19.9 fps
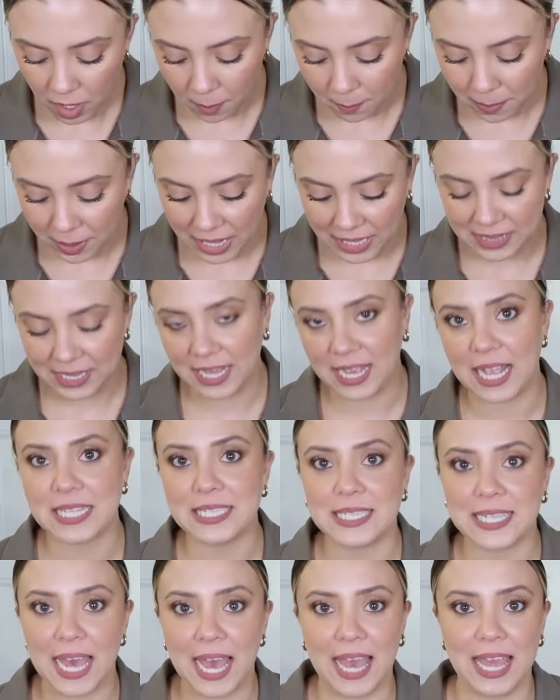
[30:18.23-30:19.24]
but like I
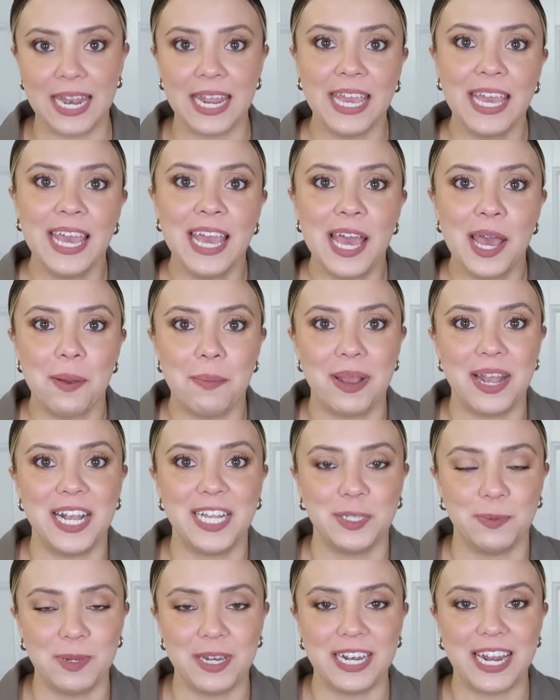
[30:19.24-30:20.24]
said my
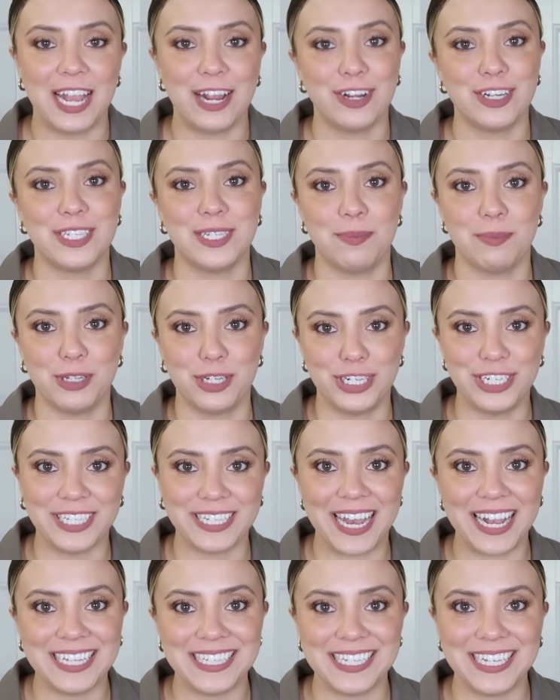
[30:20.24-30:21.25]
husband and I are similar
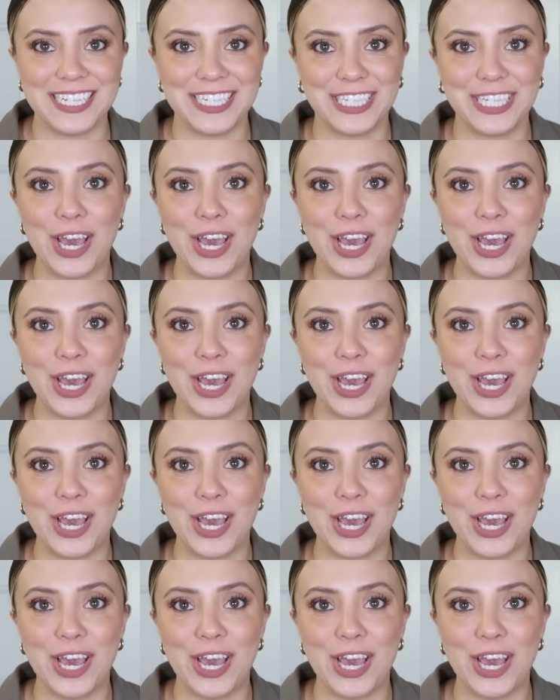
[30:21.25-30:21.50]
sizes